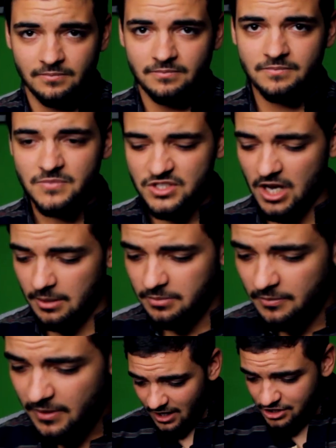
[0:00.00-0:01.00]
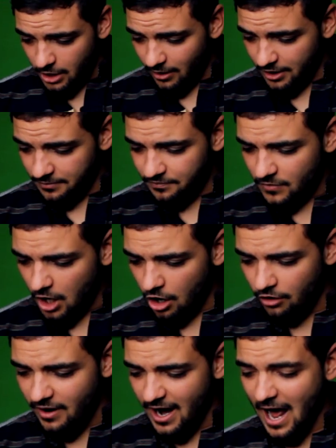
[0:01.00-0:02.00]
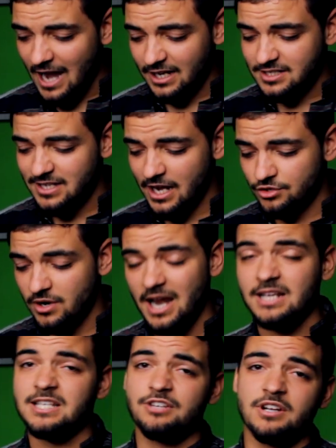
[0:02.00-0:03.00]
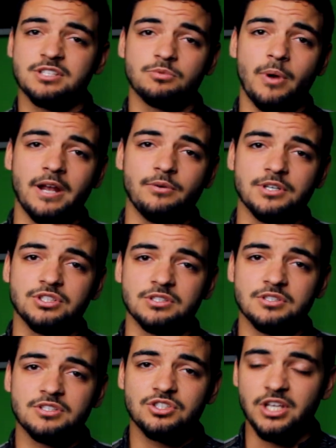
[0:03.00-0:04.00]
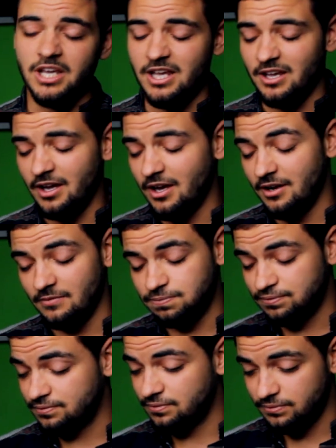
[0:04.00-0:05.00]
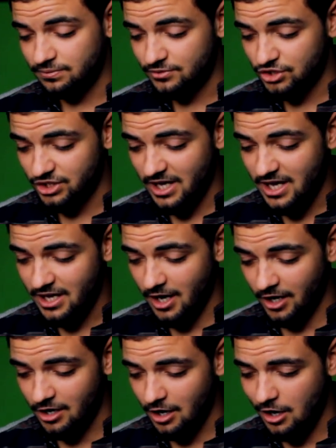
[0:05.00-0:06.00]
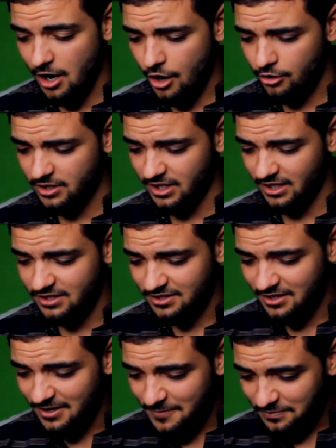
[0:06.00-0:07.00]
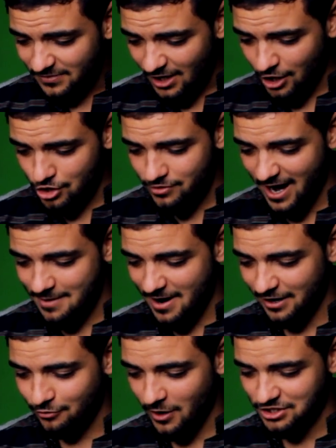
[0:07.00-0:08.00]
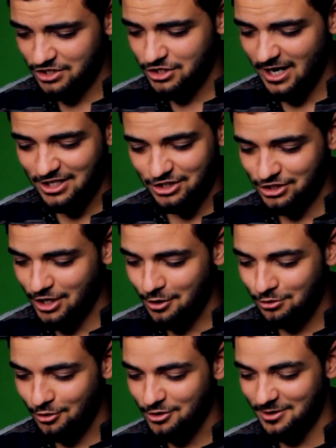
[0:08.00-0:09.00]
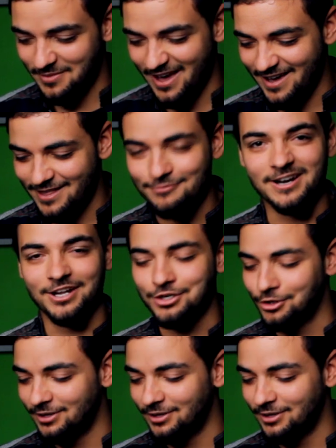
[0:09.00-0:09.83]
What's up? Let's go on. All right, Alexandra. Alexandra had some great questions. She unloaded a great amount of questions. So let's just go through them there. They're really cool.